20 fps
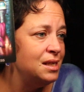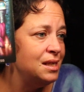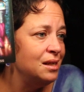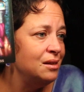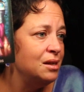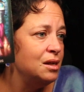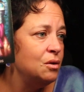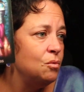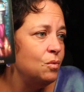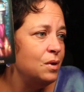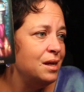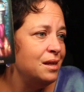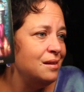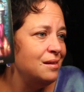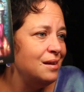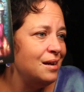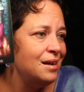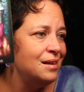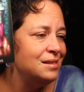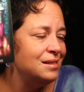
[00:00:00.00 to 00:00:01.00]
dealing
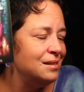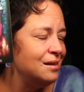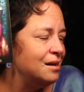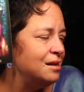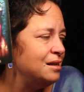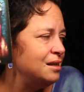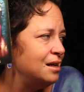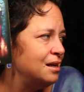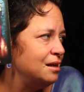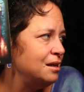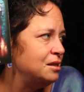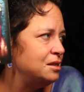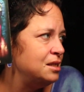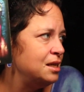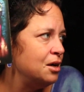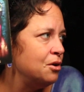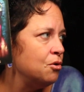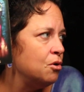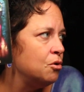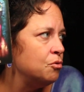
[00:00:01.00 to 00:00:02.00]
with a psychic,
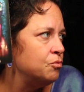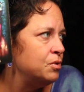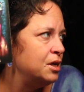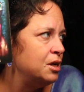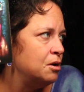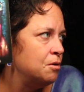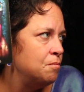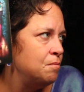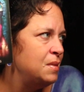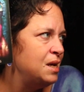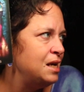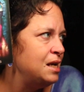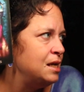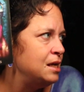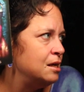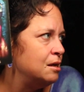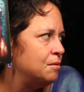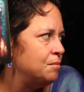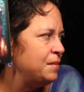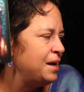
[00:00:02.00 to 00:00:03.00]
tarot reader,
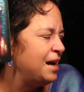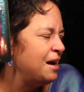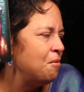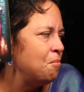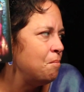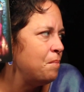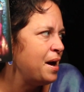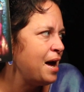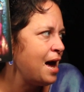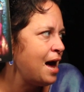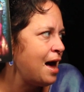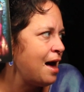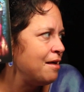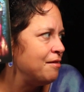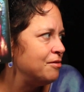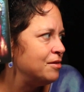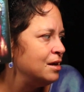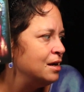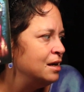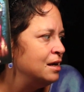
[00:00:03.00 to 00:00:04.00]
medium,
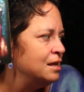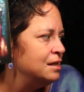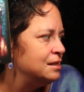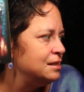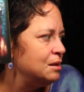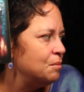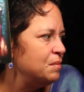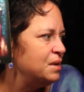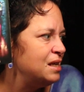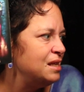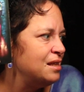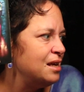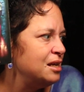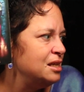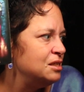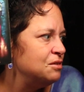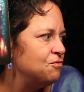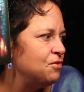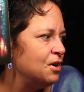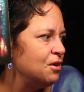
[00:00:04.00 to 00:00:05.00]
empath, somebody that
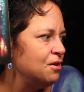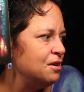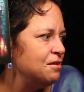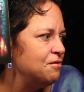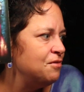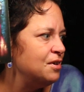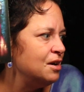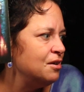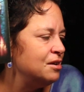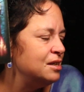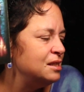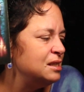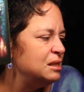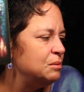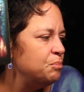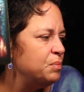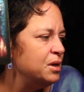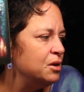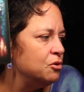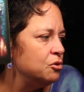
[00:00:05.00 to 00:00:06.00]
is very, very
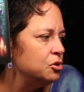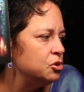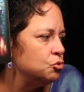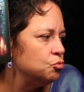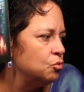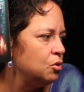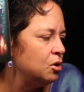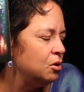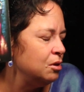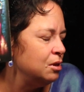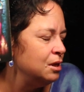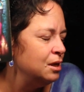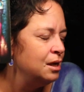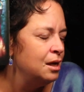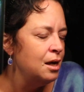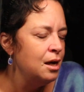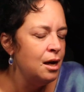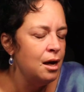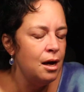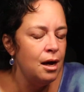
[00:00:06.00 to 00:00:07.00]
spiritual.
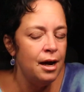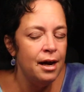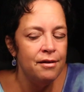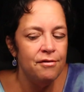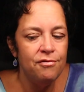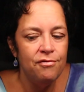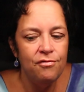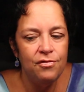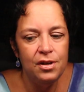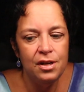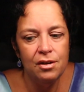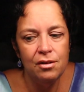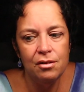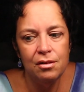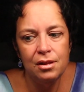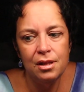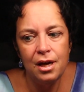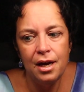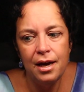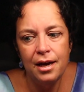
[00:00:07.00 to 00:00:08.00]
I feel
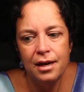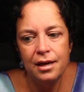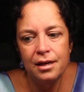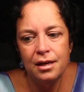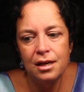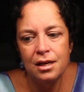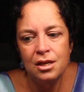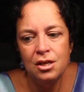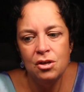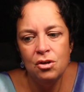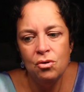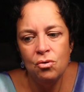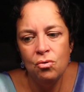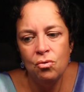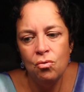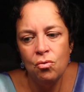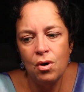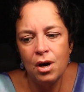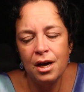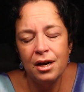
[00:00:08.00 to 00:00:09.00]
like
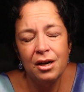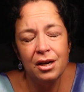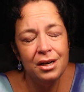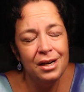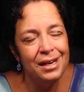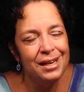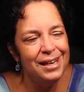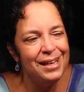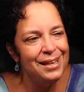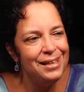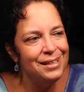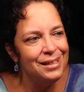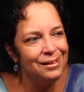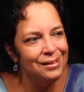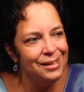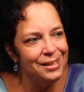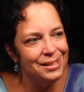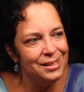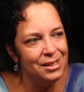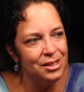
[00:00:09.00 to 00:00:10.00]
you are going to need to
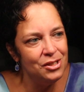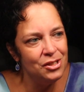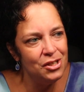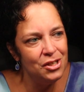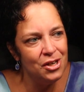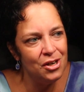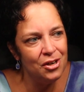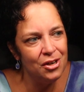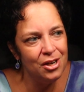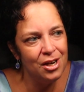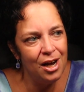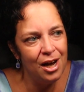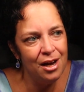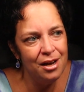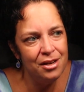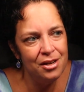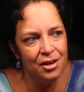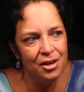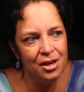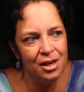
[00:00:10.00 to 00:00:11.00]
listen to your
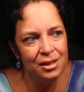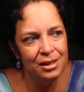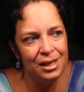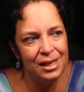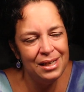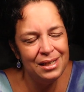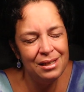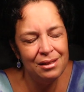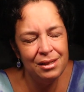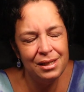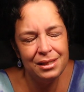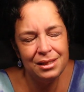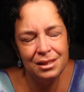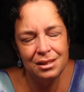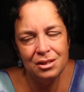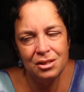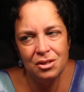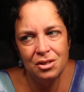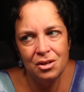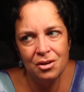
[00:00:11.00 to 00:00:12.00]
gut. You're going to need to
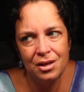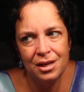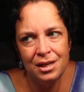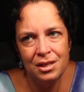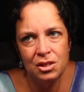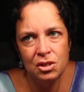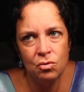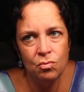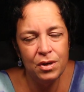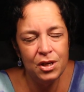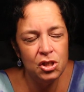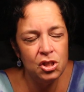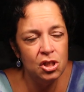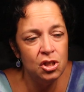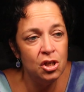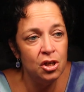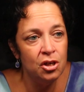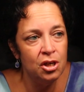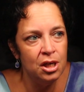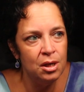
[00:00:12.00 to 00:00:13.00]
listen to your
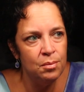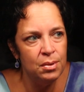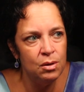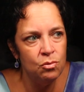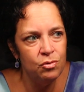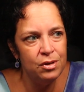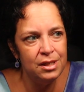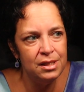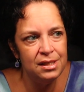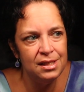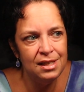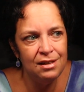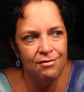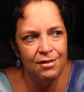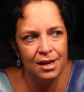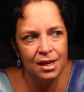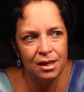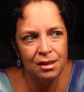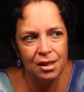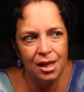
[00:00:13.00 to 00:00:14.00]
intuition. You're going to be
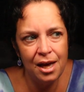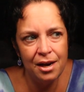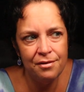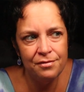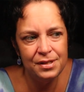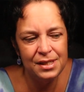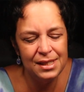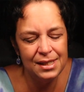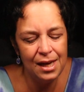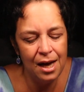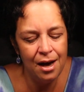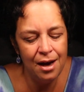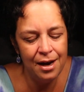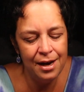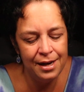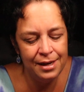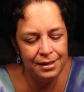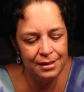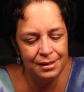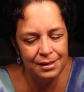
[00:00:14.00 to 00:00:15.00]
receiving a lot of
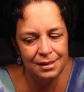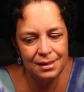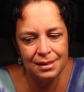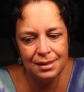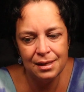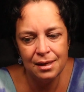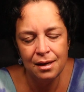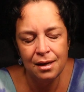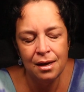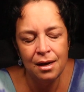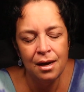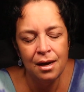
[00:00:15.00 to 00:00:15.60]
signs.